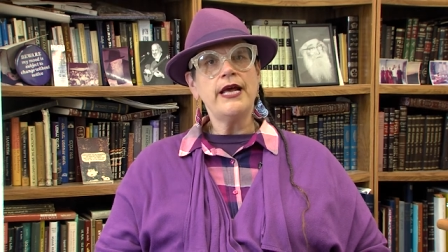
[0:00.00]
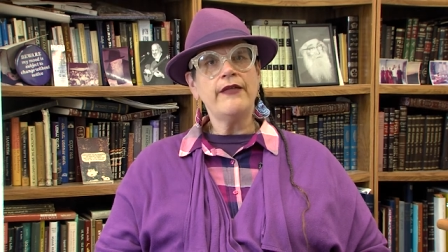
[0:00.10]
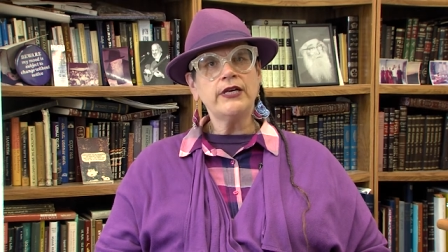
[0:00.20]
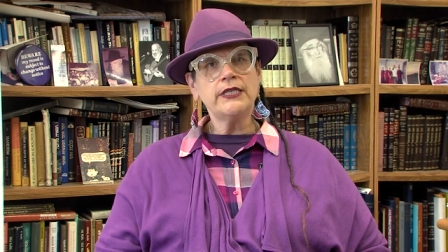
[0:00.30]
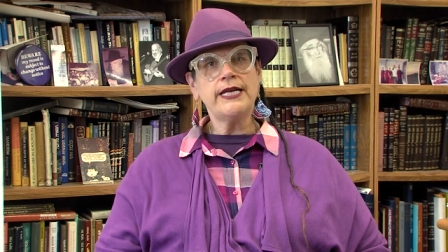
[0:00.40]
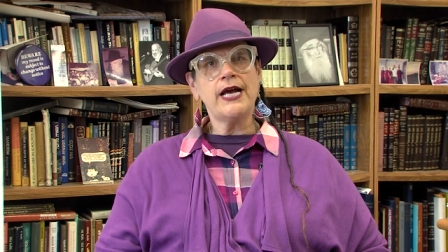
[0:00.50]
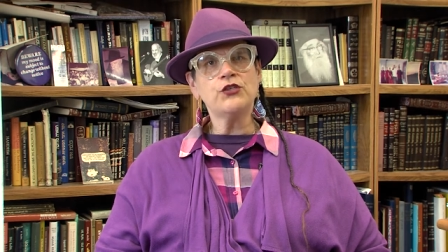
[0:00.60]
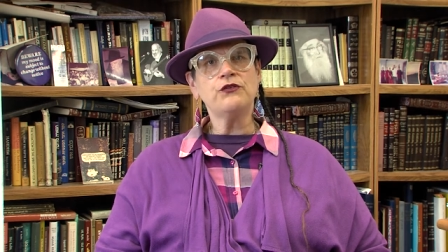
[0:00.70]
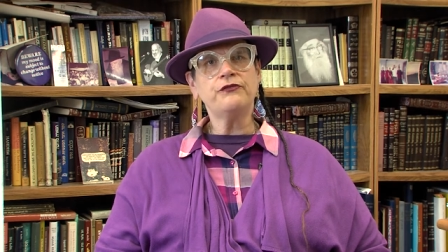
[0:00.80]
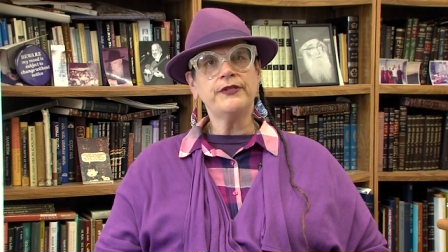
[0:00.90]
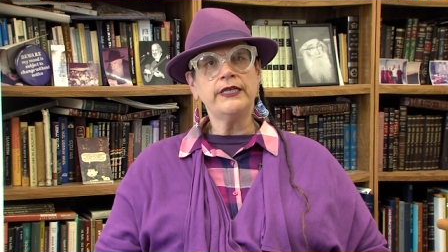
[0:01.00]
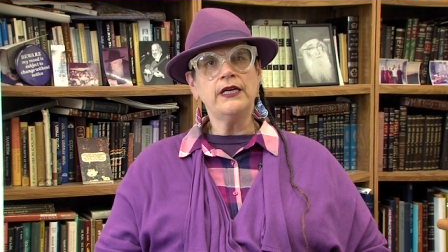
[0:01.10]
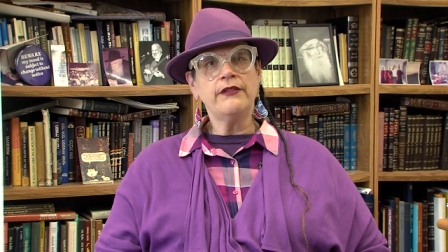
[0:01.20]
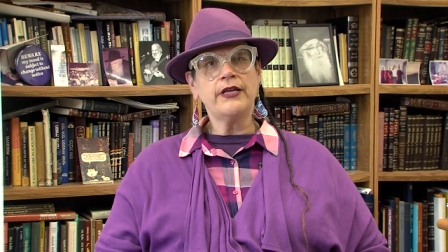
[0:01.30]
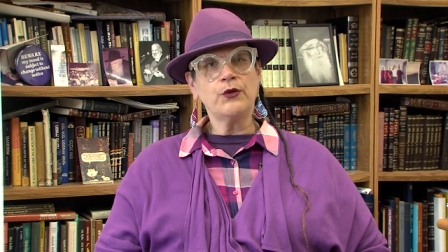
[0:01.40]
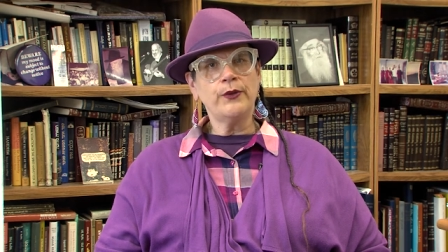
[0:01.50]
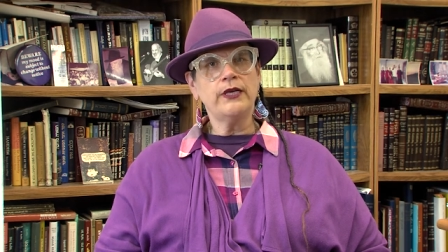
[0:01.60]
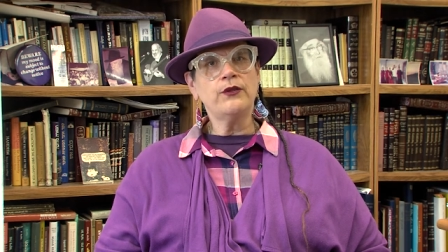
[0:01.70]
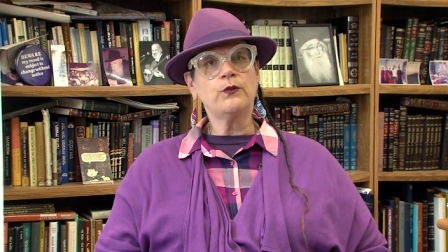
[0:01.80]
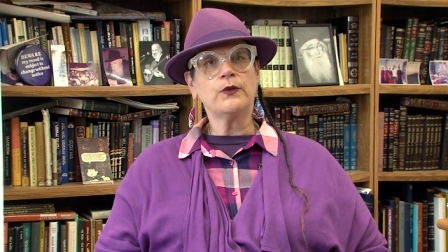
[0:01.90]
and the catastrophe that
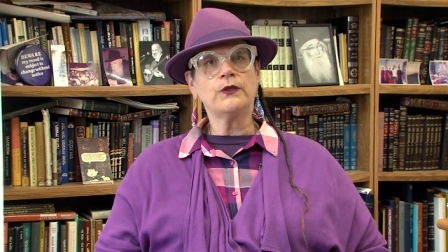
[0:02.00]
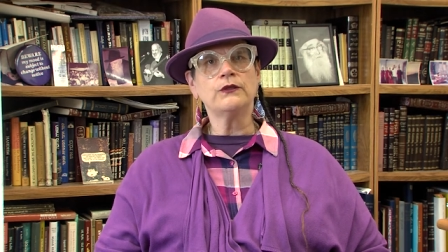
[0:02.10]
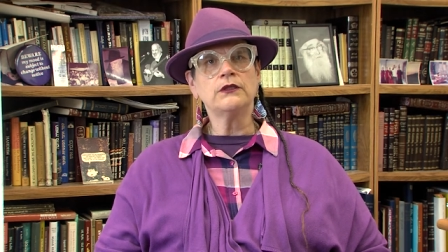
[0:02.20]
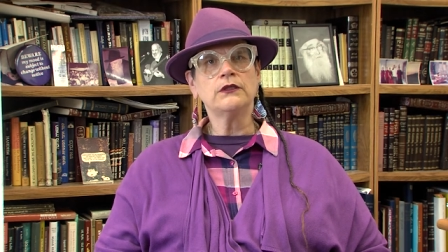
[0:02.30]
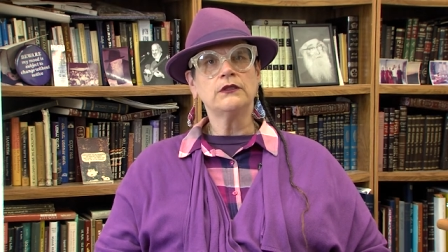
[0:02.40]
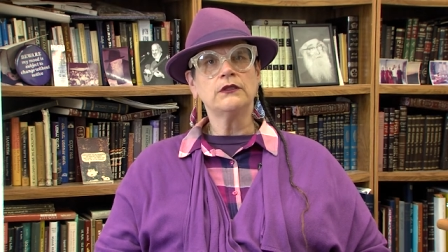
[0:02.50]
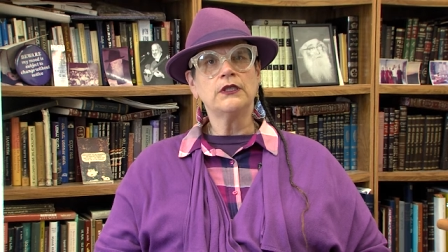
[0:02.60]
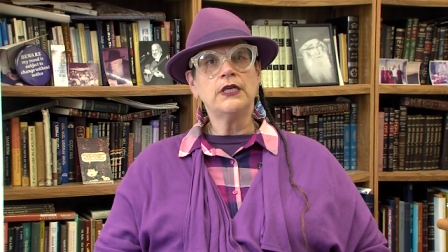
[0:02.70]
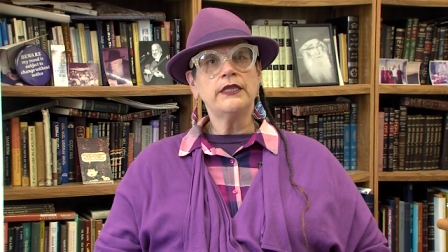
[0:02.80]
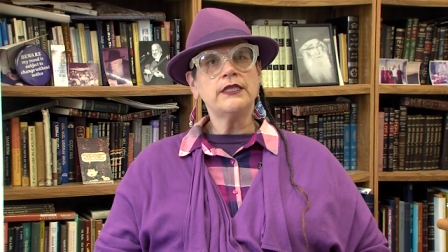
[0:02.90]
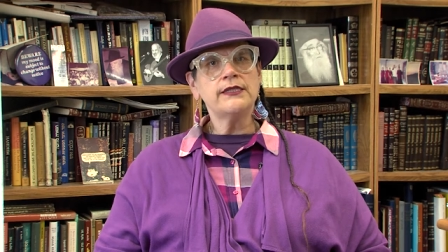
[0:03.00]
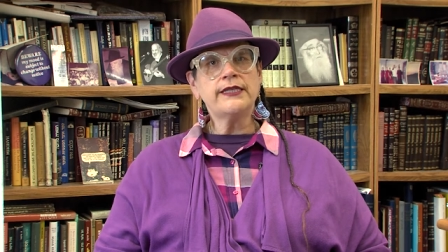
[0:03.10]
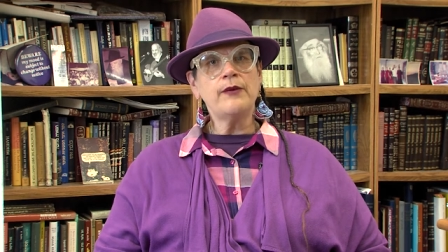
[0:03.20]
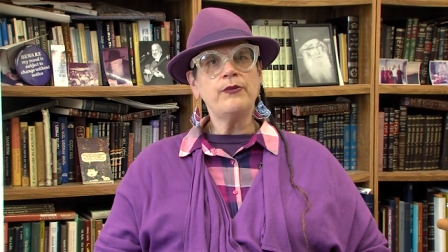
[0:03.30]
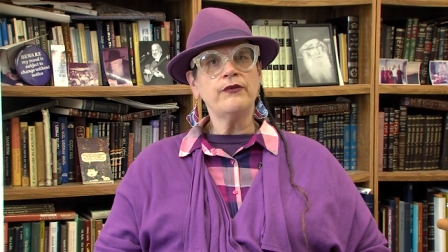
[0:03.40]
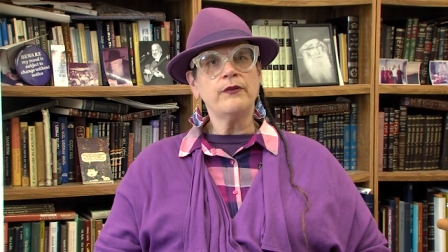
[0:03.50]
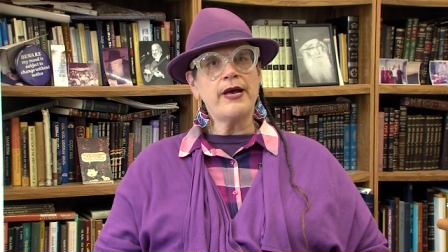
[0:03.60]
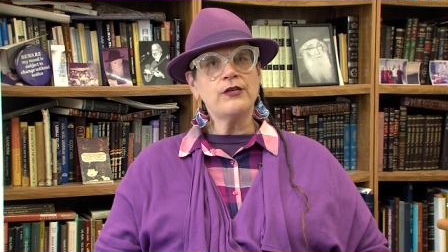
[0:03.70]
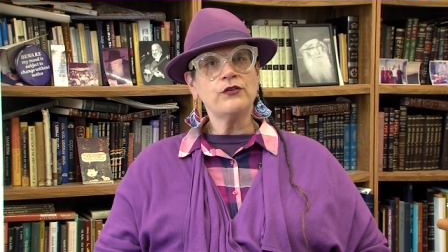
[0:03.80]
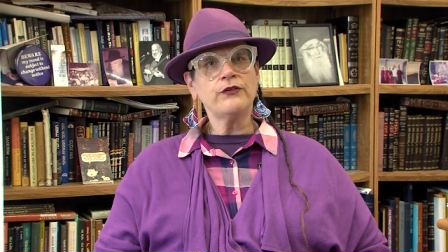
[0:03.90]
created the world. The disciple, the
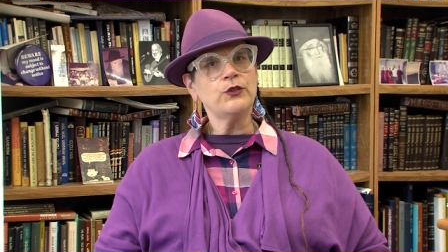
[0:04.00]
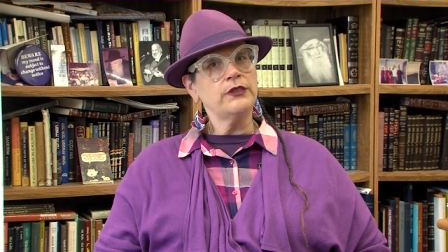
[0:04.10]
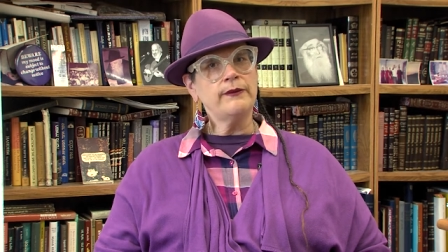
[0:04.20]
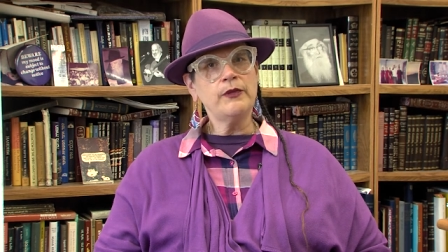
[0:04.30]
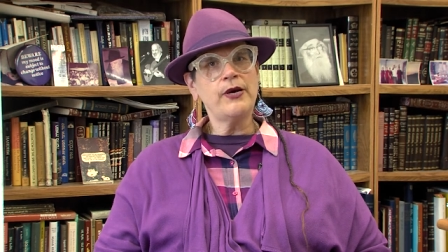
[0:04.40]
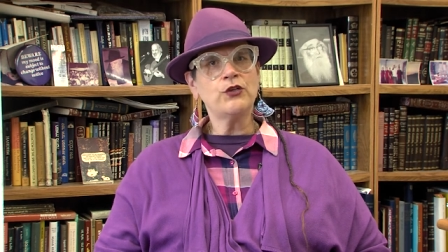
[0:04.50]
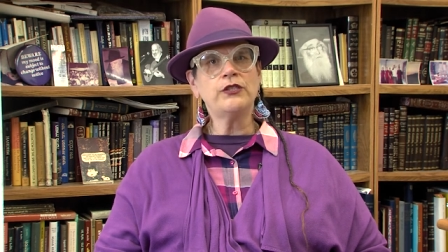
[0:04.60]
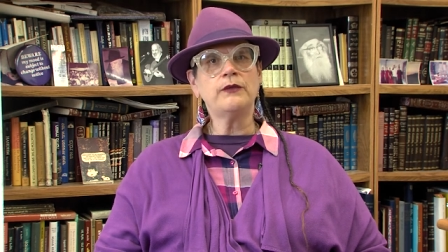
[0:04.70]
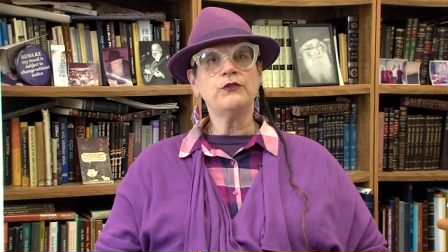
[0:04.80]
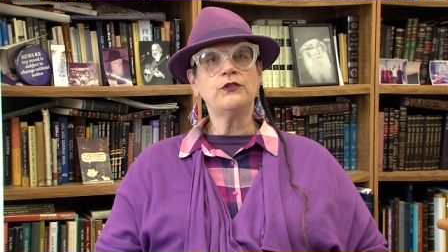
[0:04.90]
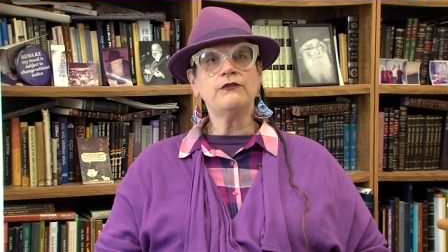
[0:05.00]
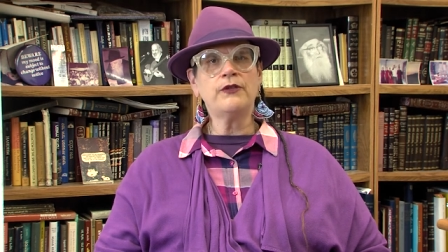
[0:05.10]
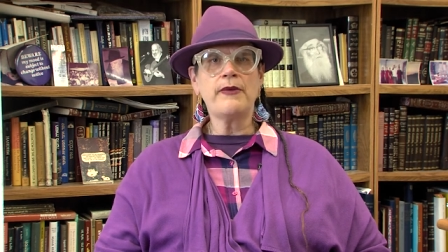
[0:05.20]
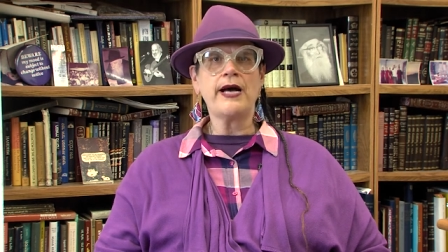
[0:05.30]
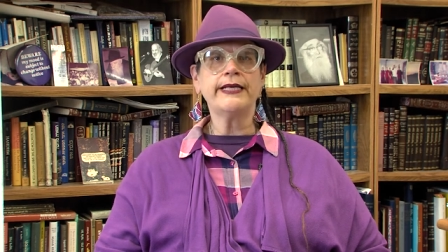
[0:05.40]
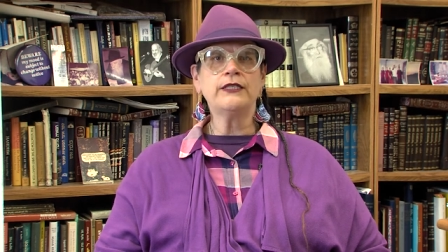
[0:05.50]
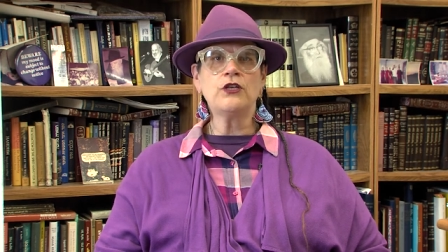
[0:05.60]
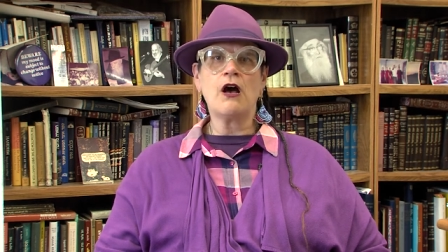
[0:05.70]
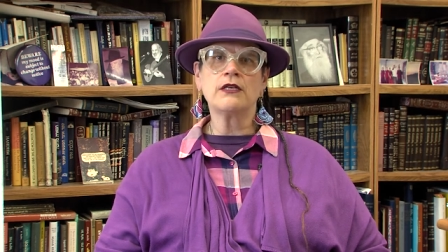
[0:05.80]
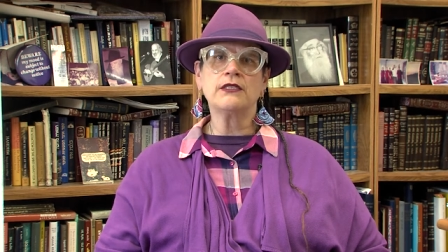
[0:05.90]
master of the good name, the Baal Shem Tov, the Magid,
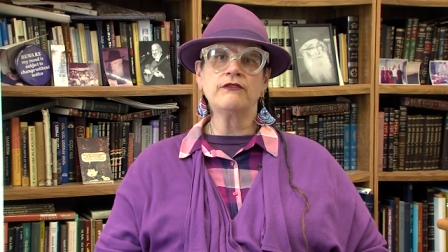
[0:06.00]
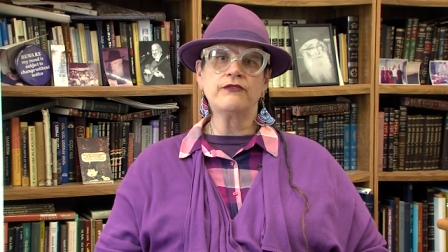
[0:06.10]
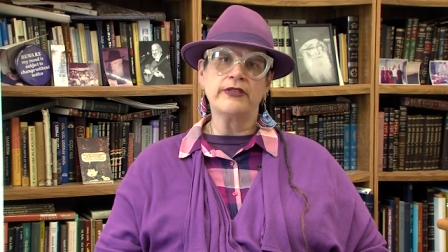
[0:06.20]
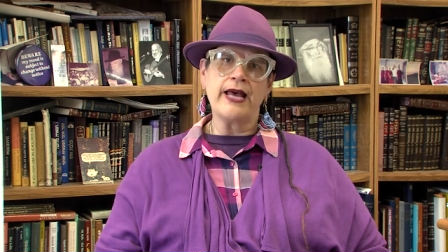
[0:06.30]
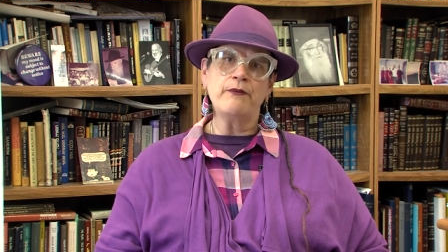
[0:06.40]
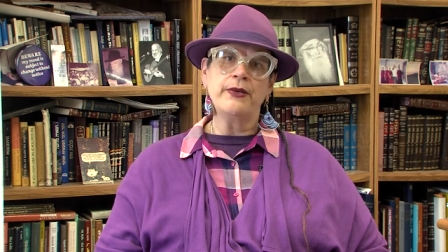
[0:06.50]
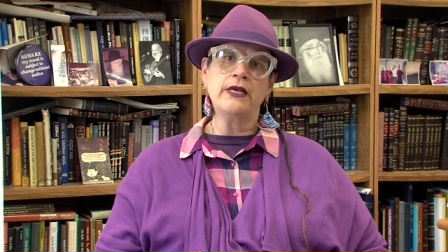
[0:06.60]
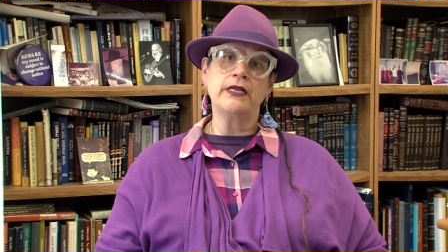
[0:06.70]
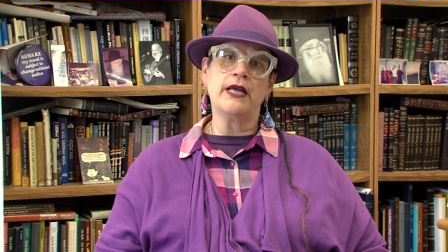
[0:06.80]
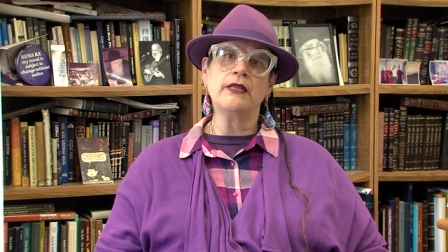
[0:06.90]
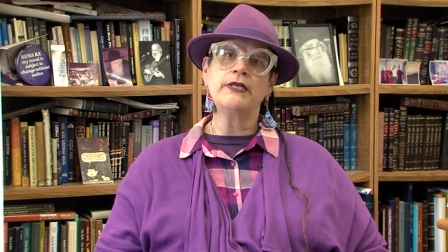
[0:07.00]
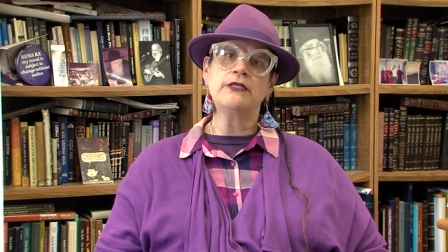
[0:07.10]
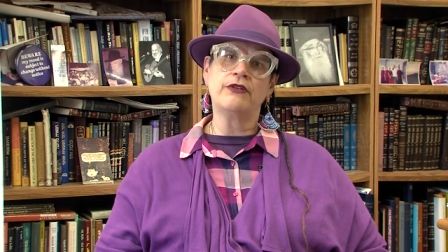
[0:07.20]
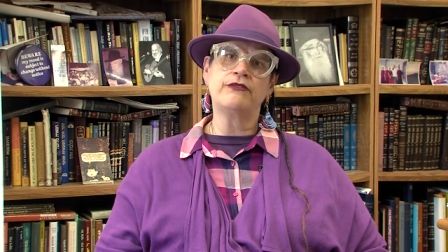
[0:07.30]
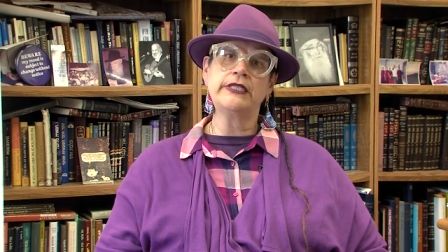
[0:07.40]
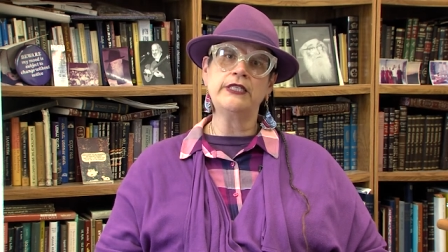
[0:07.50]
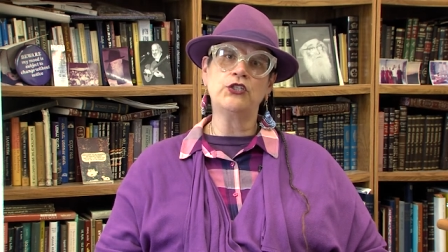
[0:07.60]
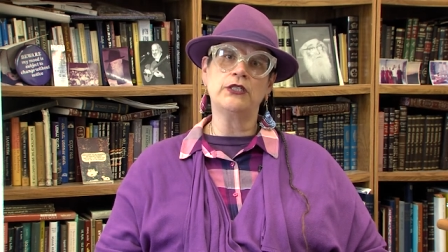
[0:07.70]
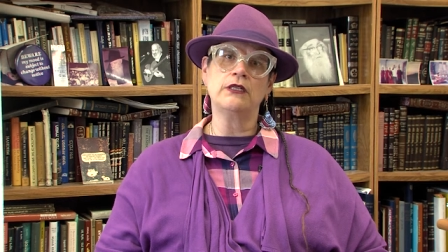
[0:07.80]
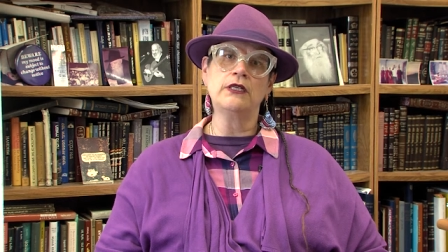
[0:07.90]
talks of that being an element of
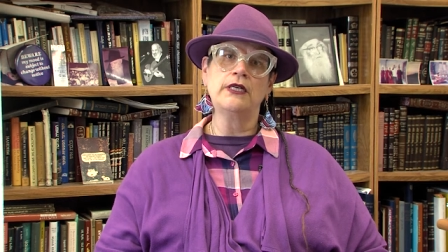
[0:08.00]
revelation.